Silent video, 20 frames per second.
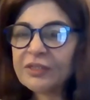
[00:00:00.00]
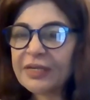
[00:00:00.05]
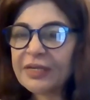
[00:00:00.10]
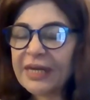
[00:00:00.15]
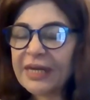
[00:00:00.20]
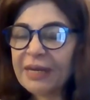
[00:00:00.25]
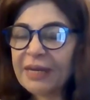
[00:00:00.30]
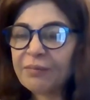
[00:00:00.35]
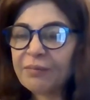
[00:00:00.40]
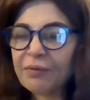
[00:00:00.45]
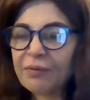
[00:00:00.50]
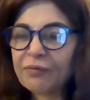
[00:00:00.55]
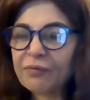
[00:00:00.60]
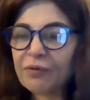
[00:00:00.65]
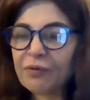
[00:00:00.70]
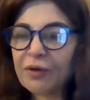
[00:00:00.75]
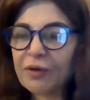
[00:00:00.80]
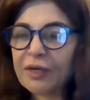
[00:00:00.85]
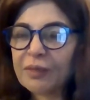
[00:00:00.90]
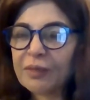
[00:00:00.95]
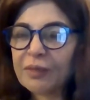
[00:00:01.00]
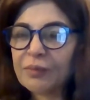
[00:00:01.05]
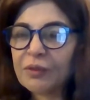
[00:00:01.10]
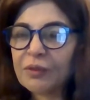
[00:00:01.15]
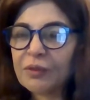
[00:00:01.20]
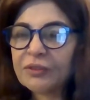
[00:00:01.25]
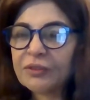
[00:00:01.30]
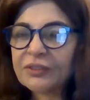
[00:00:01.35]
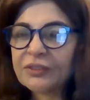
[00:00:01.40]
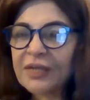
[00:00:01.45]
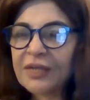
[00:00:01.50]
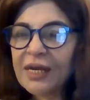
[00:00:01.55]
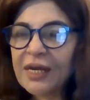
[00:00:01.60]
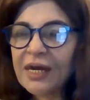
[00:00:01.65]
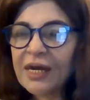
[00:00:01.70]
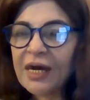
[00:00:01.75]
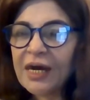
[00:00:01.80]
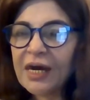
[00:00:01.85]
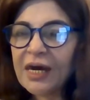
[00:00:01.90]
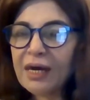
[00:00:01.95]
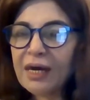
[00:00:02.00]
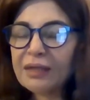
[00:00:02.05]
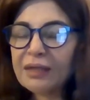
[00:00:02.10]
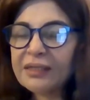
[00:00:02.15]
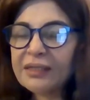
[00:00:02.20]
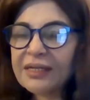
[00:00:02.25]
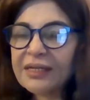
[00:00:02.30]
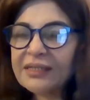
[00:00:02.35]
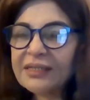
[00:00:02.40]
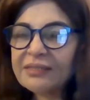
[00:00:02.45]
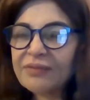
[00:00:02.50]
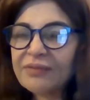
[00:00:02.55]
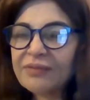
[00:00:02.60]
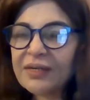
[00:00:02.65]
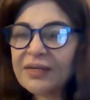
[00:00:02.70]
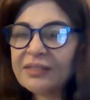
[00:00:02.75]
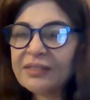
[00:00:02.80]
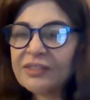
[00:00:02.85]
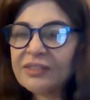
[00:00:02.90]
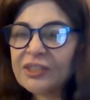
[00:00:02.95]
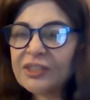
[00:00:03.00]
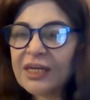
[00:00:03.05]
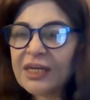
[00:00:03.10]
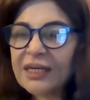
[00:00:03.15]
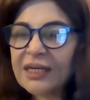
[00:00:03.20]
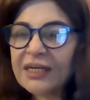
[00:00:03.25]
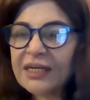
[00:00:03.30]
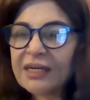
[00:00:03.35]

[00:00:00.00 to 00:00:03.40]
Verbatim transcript: the name of all her books. There is one child,